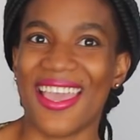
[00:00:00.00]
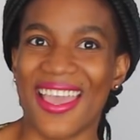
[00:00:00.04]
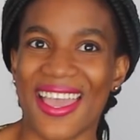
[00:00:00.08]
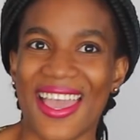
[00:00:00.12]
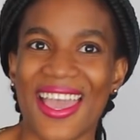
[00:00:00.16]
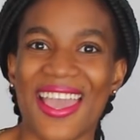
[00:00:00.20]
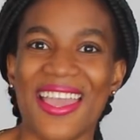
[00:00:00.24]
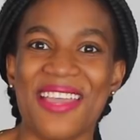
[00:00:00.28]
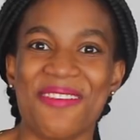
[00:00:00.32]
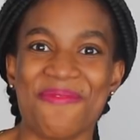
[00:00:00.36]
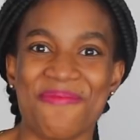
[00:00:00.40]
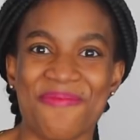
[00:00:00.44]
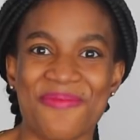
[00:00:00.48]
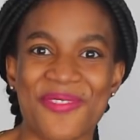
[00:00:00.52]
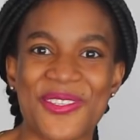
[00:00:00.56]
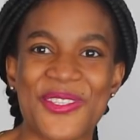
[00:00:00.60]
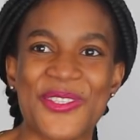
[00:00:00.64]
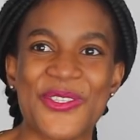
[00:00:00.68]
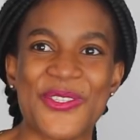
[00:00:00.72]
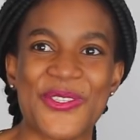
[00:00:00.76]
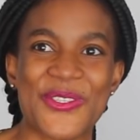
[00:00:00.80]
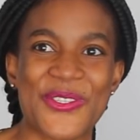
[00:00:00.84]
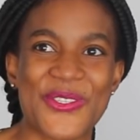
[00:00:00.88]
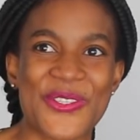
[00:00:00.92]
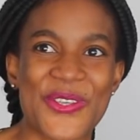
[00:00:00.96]
I'm
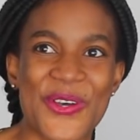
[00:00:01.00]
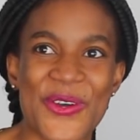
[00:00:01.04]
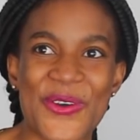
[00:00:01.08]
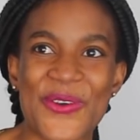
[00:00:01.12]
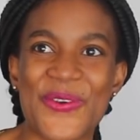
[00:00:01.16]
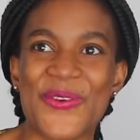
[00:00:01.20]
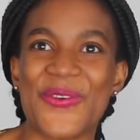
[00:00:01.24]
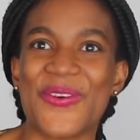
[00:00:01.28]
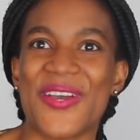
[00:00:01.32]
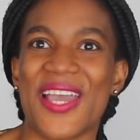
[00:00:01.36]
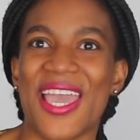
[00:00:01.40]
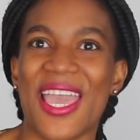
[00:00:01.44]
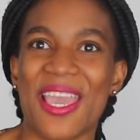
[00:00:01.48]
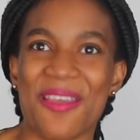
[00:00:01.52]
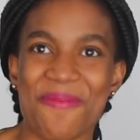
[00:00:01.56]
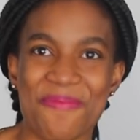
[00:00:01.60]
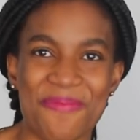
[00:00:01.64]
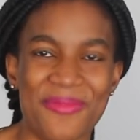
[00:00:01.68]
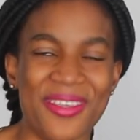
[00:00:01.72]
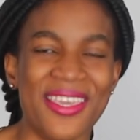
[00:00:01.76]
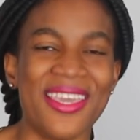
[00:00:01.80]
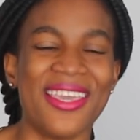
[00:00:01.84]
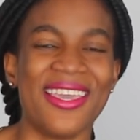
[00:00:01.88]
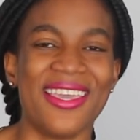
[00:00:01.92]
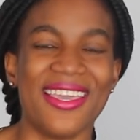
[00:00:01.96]
so
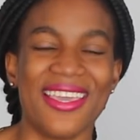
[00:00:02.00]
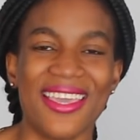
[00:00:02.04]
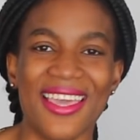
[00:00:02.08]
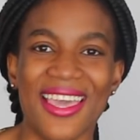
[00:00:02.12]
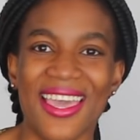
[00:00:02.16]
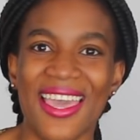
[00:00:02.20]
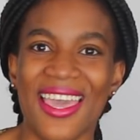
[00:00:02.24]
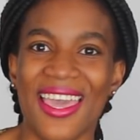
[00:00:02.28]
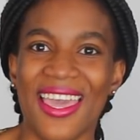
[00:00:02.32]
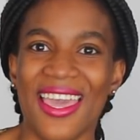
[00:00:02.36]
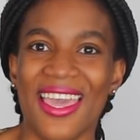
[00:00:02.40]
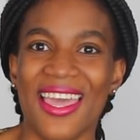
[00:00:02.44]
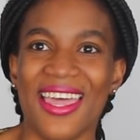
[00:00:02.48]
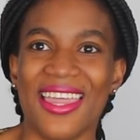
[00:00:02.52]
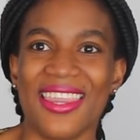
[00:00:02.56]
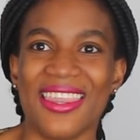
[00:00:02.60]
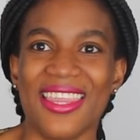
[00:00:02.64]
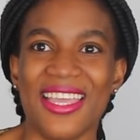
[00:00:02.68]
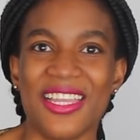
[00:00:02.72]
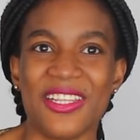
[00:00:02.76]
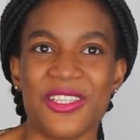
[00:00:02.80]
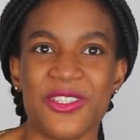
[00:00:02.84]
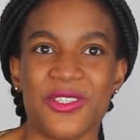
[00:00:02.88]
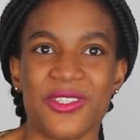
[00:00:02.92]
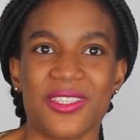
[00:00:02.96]
happy
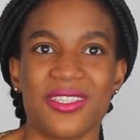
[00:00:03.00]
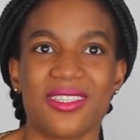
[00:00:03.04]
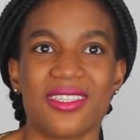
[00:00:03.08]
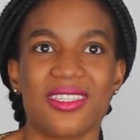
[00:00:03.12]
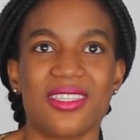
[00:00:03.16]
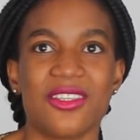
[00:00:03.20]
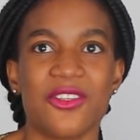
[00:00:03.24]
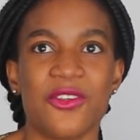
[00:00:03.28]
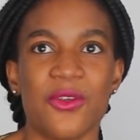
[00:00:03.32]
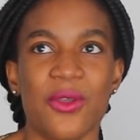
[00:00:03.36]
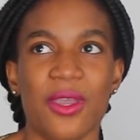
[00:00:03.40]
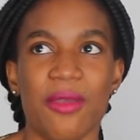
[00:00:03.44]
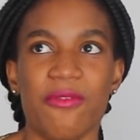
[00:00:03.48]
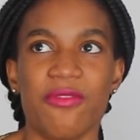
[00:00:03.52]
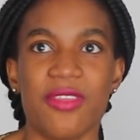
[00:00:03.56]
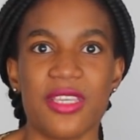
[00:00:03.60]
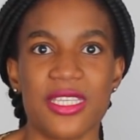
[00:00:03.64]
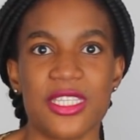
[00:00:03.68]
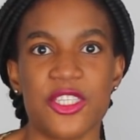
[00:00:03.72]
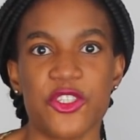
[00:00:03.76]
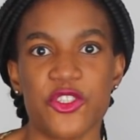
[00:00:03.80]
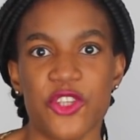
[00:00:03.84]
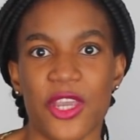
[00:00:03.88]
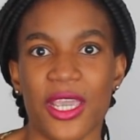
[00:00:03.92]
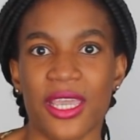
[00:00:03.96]
that you have the
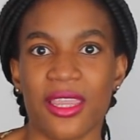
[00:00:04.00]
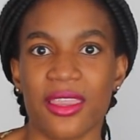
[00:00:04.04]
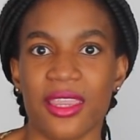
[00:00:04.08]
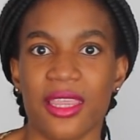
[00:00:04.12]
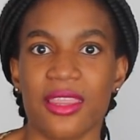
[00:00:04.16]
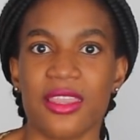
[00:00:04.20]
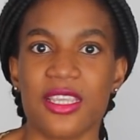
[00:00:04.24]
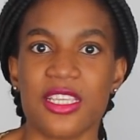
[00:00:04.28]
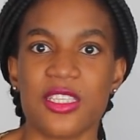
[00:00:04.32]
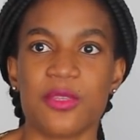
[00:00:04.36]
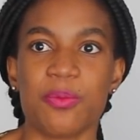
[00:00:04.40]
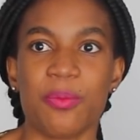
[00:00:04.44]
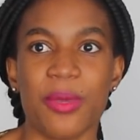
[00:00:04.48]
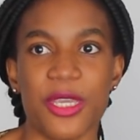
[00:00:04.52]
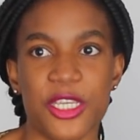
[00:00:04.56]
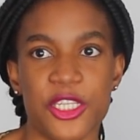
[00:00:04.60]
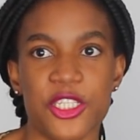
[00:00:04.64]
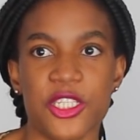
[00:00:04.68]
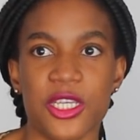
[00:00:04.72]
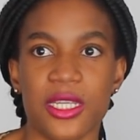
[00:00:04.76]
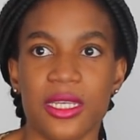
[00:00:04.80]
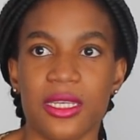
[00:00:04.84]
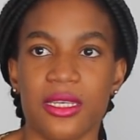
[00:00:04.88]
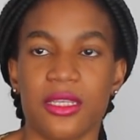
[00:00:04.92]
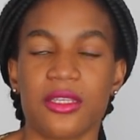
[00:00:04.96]
strength and this
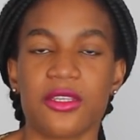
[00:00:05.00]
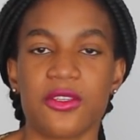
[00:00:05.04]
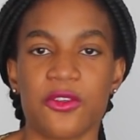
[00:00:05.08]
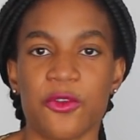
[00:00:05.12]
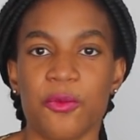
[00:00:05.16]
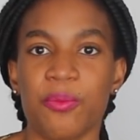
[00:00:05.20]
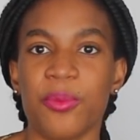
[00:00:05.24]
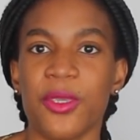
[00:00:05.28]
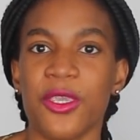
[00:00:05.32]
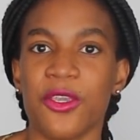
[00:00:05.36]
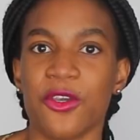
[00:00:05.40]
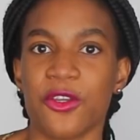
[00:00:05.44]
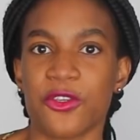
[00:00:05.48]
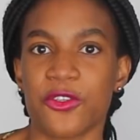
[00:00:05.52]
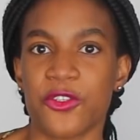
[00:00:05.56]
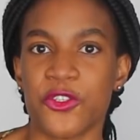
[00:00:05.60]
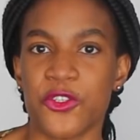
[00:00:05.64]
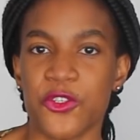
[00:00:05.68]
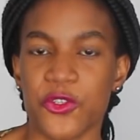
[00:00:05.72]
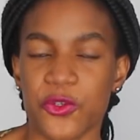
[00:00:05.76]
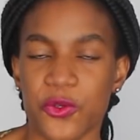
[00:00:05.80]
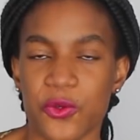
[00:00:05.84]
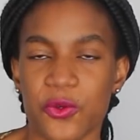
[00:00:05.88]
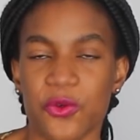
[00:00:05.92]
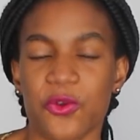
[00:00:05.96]
passion to be your
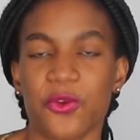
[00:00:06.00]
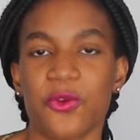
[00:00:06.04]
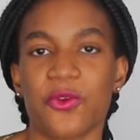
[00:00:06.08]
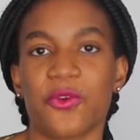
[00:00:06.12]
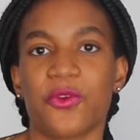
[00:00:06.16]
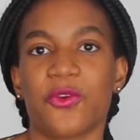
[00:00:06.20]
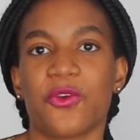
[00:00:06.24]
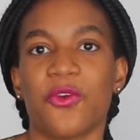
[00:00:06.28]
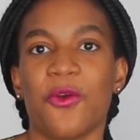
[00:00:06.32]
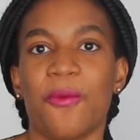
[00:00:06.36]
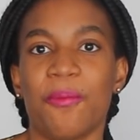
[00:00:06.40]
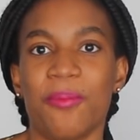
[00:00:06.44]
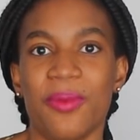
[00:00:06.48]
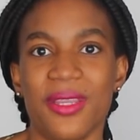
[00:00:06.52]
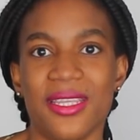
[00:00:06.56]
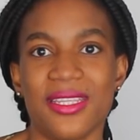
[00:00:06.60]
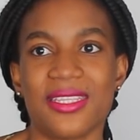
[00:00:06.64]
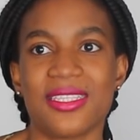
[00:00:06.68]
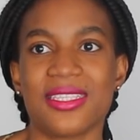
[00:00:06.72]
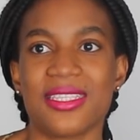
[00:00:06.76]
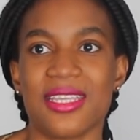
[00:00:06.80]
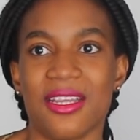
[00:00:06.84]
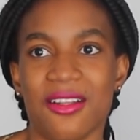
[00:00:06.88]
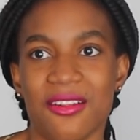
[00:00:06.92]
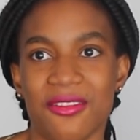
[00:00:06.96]
true, complete
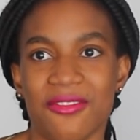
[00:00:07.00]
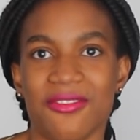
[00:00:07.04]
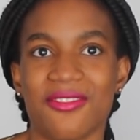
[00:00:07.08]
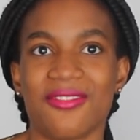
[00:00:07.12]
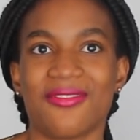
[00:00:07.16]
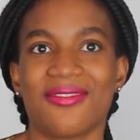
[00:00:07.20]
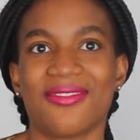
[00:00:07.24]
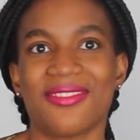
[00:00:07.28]
self.